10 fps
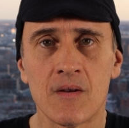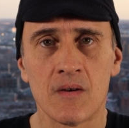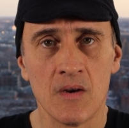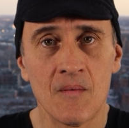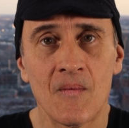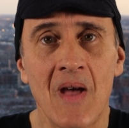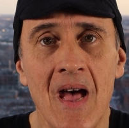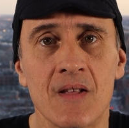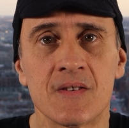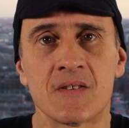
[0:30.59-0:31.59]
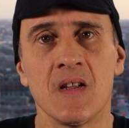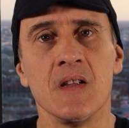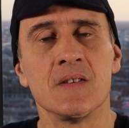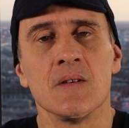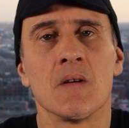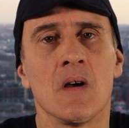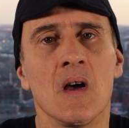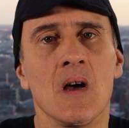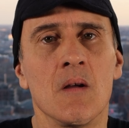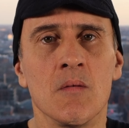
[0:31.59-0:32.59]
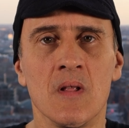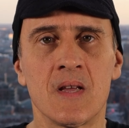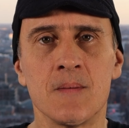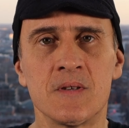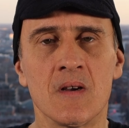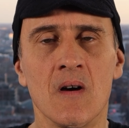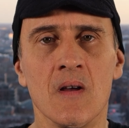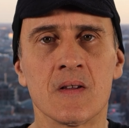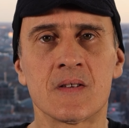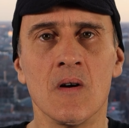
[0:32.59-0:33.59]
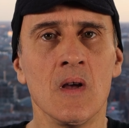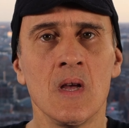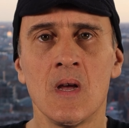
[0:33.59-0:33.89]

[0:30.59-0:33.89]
Good fat sustains you. It really keeps you going. So